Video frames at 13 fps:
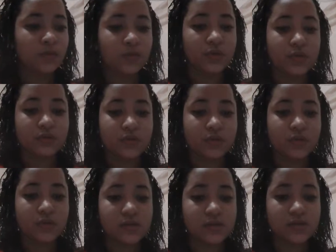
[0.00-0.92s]

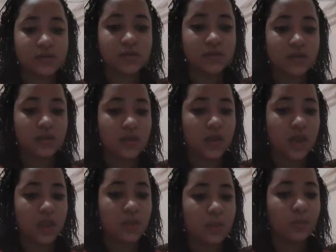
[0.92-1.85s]
resources,
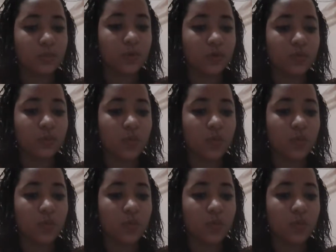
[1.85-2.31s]
and role